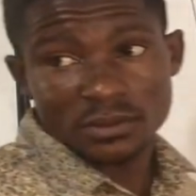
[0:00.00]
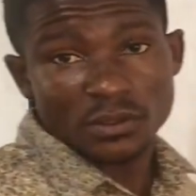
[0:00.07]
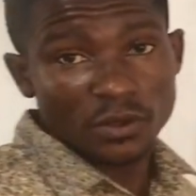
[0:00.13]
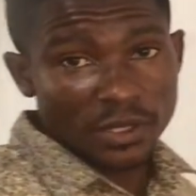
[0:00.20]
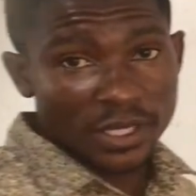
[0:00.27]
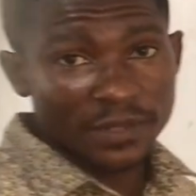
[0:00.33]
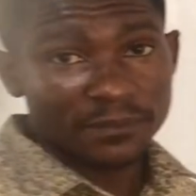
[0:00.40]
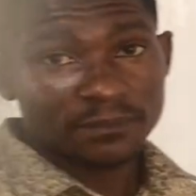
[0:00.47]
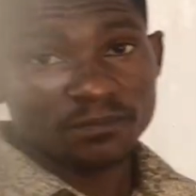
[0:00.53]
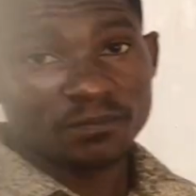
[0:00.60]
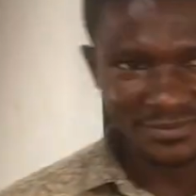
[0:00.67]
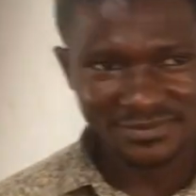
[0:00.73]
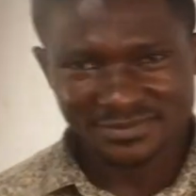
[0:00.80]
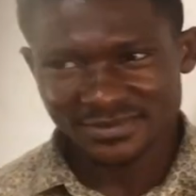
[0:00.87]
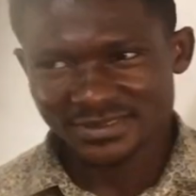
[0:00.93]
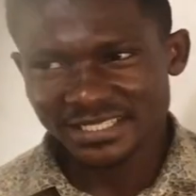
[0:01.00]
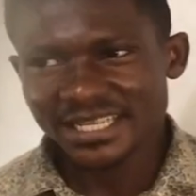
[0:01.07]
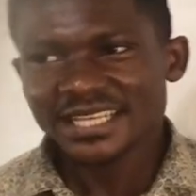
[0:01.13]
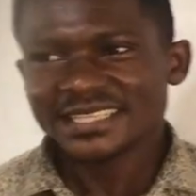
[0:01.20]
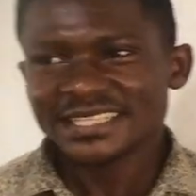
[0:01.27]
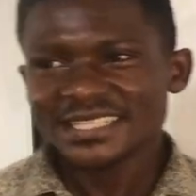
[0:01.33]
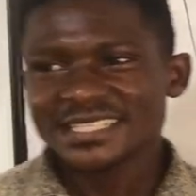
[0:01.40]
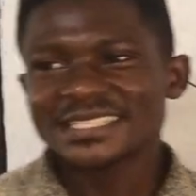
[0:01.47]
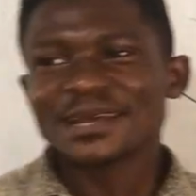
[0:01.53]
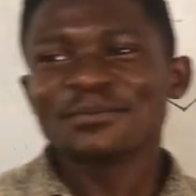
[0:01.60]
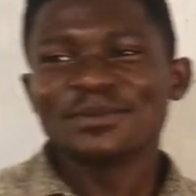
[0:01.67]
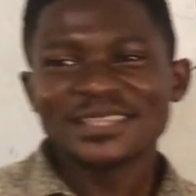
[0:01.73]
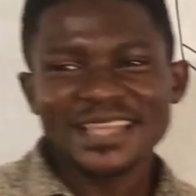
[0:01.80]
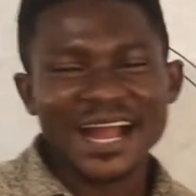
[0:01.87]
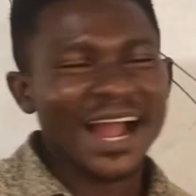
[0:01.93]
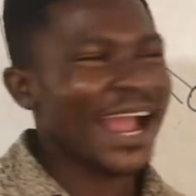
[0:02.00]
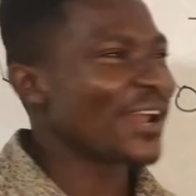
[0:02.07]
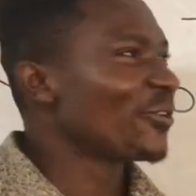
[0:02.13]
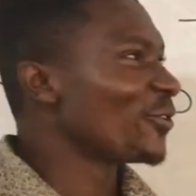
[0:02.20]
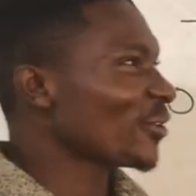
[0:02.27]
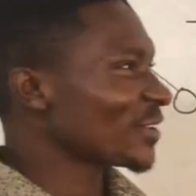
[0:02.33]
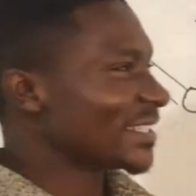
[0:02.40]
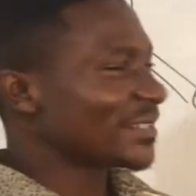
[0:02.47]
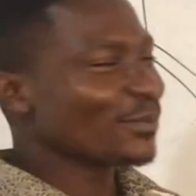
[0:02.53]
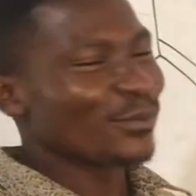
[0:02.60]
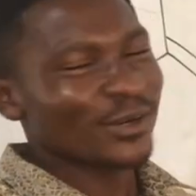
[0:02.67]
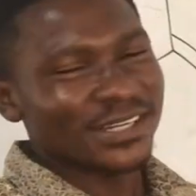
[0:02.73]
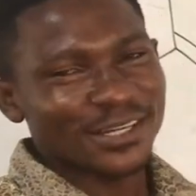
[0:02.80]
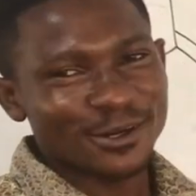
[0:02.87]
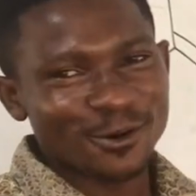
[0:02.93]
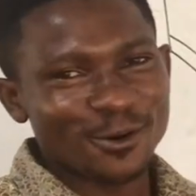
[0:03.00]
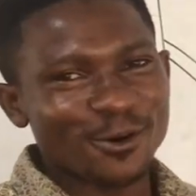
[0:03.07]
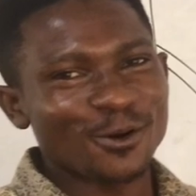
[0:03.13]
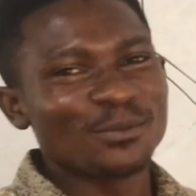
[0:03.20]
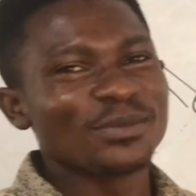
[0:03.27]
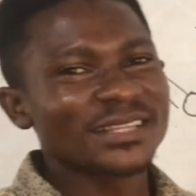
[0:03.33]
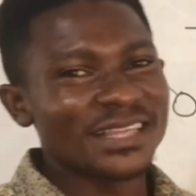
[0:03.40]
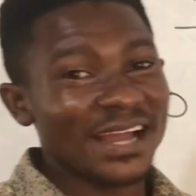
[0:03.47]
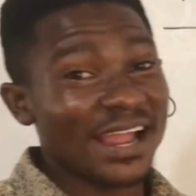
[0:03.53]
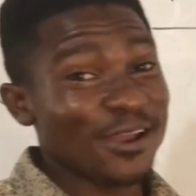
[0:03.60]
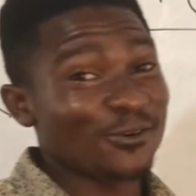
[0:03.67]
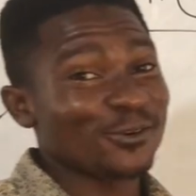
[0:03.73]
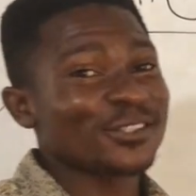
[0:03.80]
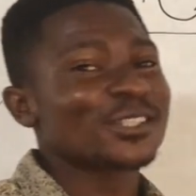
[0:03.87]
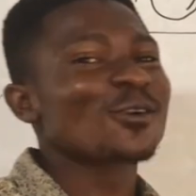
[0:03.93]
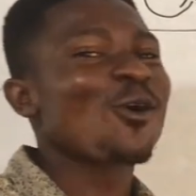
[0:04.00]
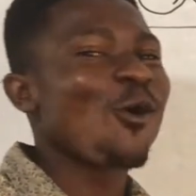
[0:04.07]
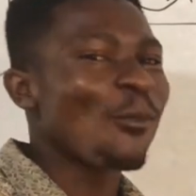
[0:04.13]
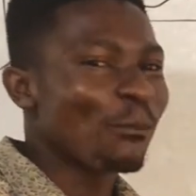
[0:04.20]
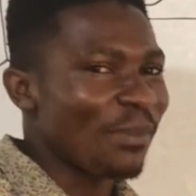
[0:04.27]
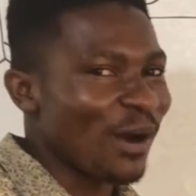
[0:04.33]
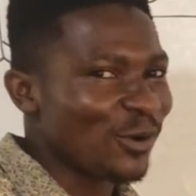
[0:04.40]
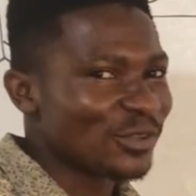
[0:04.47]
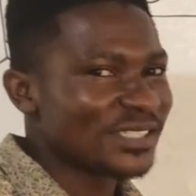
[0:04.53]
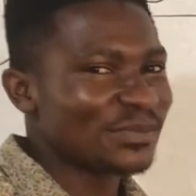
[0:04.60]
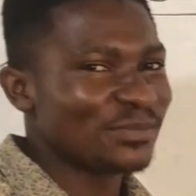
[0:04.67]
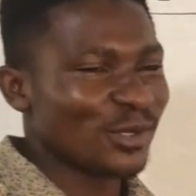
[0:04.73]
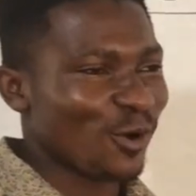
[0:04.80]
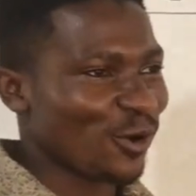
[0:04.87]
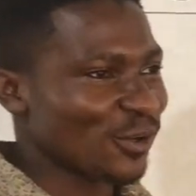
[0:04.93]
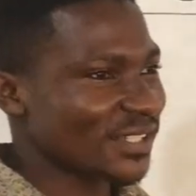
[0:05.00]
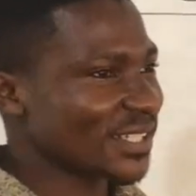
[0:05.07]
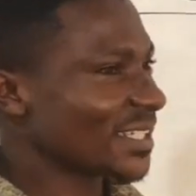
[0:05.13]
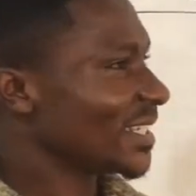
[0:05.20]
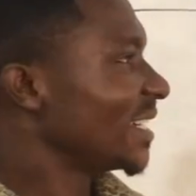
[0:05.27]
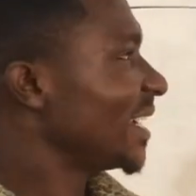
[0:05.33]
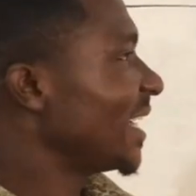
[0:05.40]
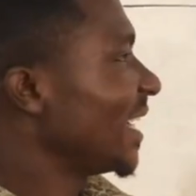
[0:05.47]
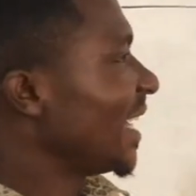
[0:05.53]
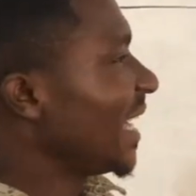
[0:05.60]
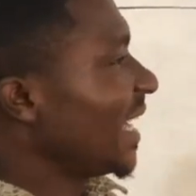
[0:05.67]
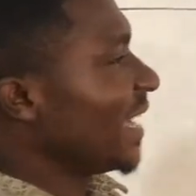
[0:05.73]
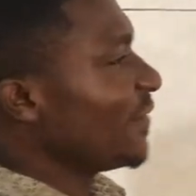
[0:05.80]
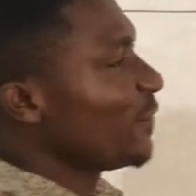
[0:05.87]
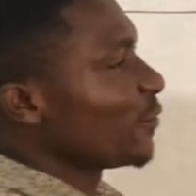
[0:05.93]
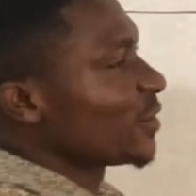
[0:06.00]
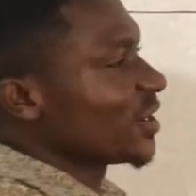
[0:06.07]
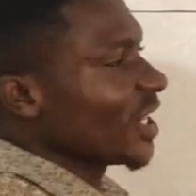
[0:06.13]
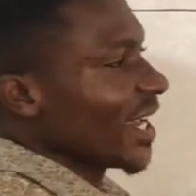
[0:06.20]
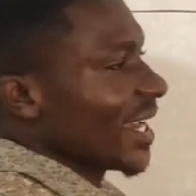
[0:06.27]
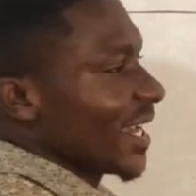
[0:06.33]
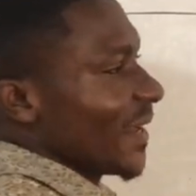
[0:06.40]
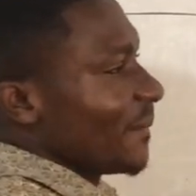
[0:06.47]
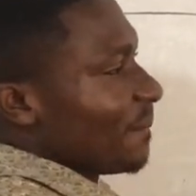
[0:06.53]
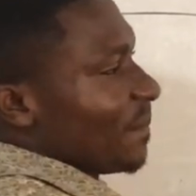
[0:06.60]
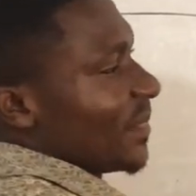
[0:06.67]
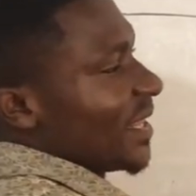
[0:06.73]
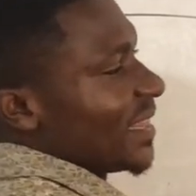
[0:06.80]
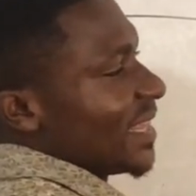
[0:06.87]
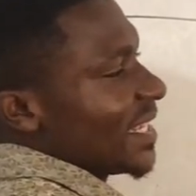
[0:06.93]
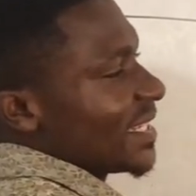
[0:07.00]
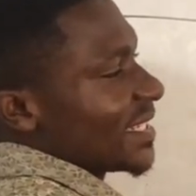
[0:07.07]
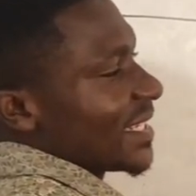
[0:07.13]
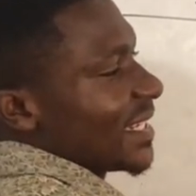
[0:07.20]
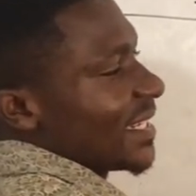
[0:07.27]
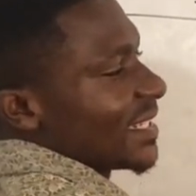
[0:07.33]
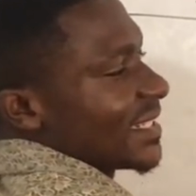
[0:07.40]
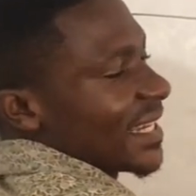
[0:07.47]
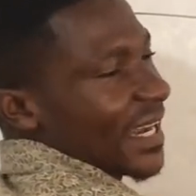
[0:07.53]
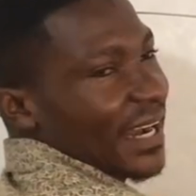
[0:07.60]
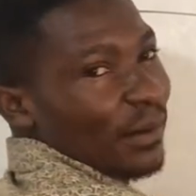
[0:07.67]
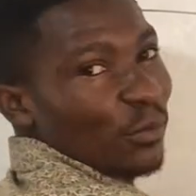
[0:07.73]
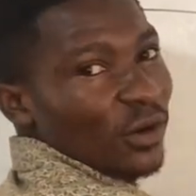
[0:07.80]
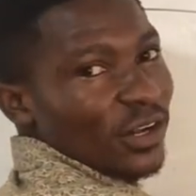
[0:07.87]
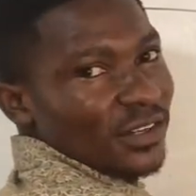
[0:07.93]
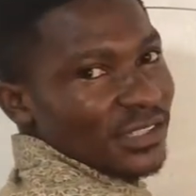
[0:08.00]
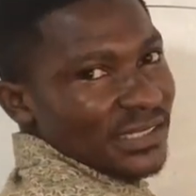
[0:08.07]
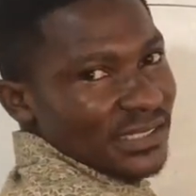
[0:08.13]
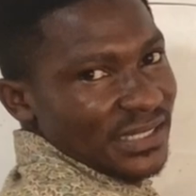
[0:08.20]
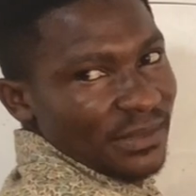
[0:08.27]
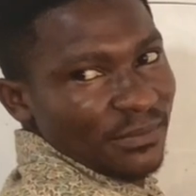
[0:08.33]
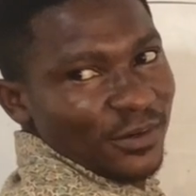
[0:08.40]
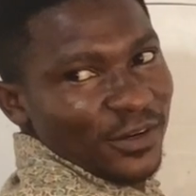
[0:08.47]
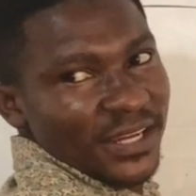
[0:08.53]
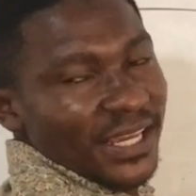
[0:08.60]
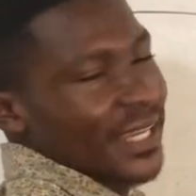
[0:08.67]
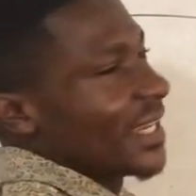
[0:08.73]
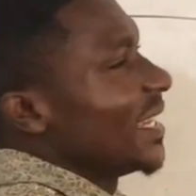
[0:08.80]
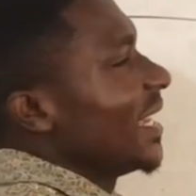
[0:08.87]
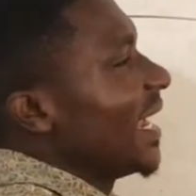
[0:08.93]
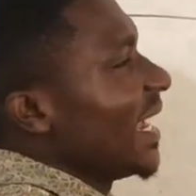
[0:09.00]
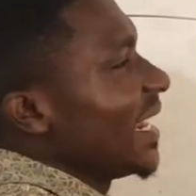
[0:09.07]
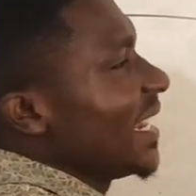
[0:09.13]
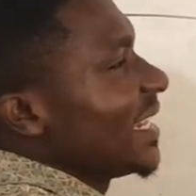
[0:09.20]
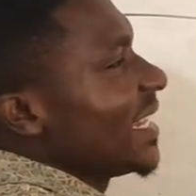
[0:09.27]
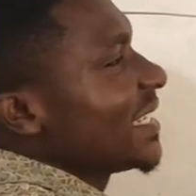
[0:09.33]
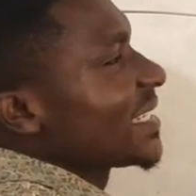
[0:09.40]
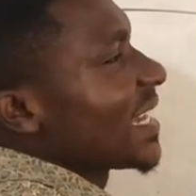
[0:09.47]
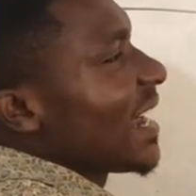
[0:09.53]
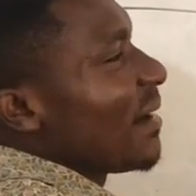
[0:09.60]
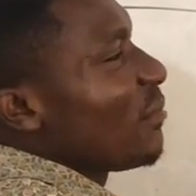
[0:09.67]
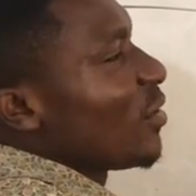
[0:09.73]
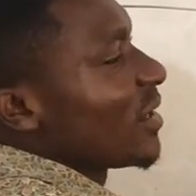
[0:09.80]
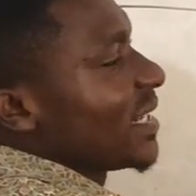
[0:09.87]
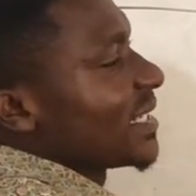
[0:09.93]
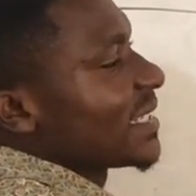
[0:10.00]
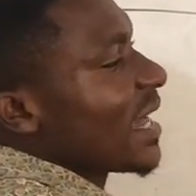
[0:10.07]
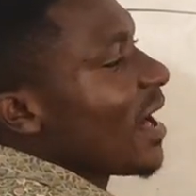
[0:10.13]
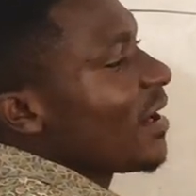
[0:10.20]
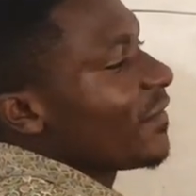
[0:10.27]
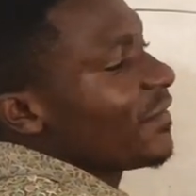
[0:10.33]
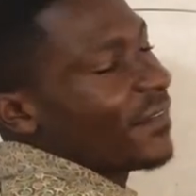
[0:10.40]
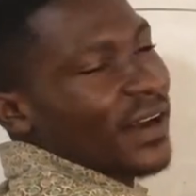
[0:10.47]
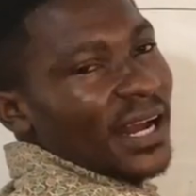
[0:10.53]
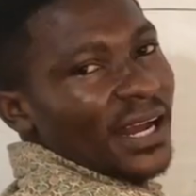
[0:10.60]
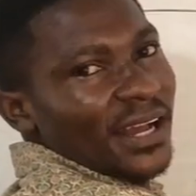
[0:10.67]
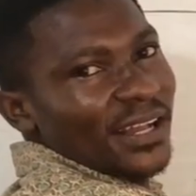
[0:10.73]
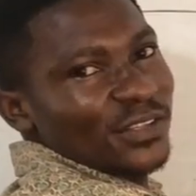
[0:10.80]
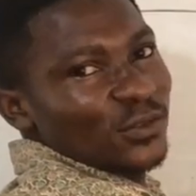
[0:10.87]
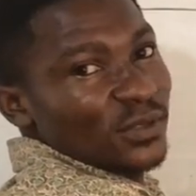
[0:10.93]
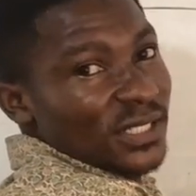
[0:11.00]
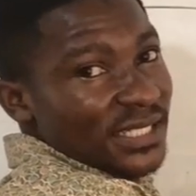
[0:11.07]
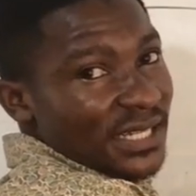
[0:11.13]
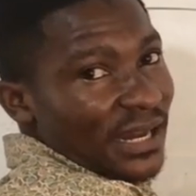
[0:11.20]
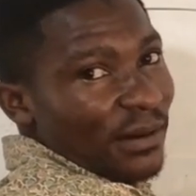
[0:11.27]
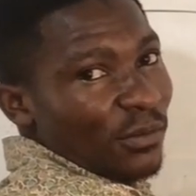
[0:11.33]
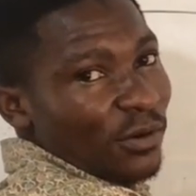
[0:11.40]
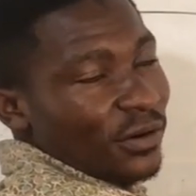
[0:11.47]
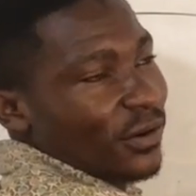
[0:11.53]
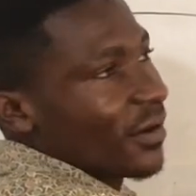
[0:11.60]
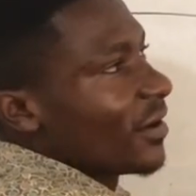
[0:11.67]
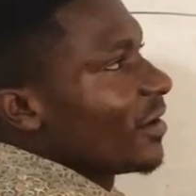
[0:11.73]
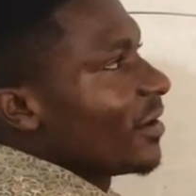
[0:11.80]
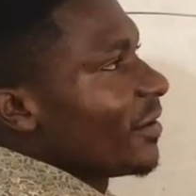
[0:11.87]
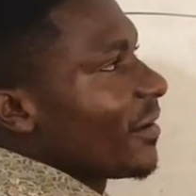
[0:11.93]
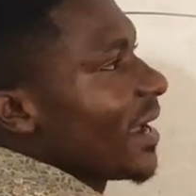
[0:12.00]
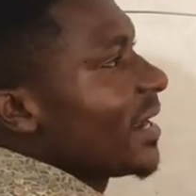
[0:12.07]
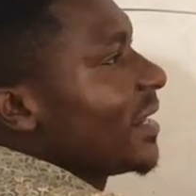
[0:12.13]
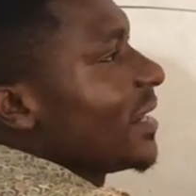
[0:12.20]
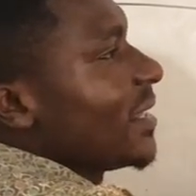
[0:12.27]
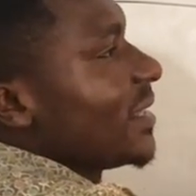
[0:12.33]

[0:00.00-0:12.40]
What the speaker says: Okay, this is a beta hydroxy molecule or beta hydroxy compound because if you check, this is a carbonyl system, okay, and then this carbon is alpha to this carbon, right?